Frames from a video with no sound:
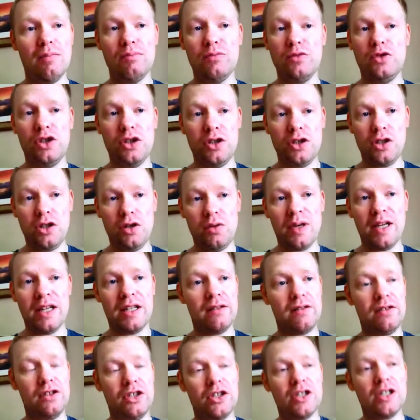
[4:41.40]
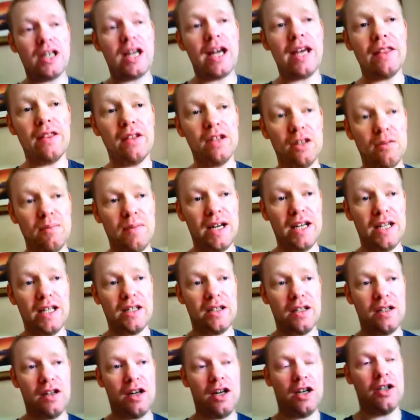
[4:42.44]
Just do it. Just get the
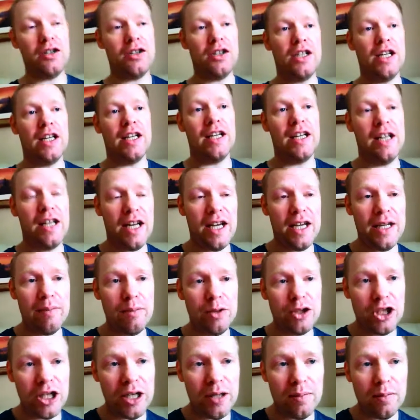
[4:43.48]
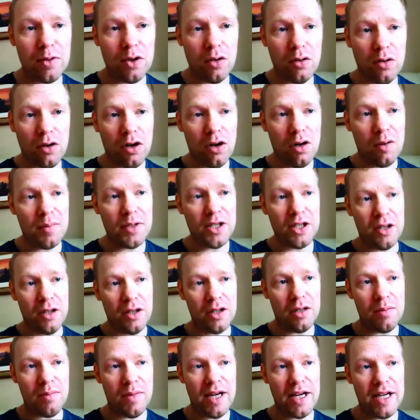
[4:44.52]
domains and hosting. Namecheap.com is the
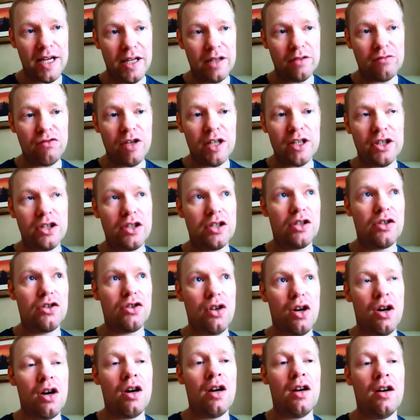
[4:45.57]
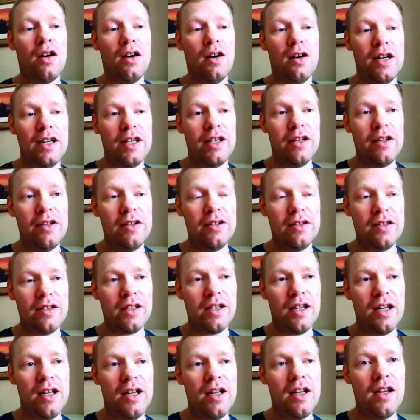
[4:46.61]
domain registrar I
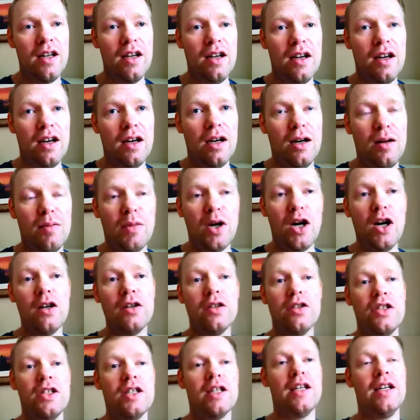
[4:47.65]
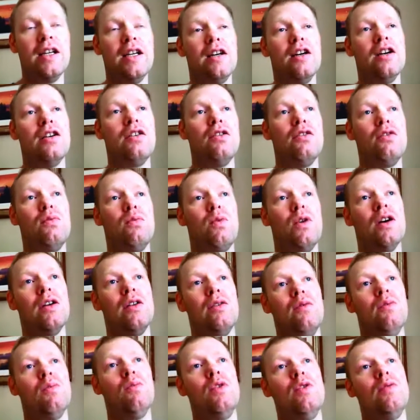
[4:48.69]
use. Hosting, a good
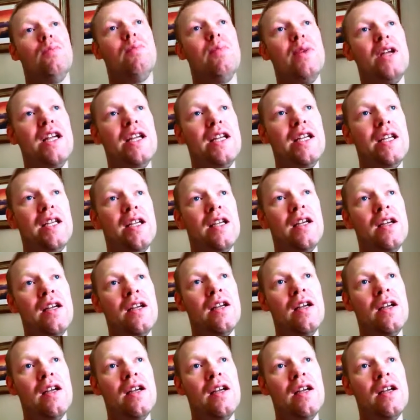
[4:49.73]
one would be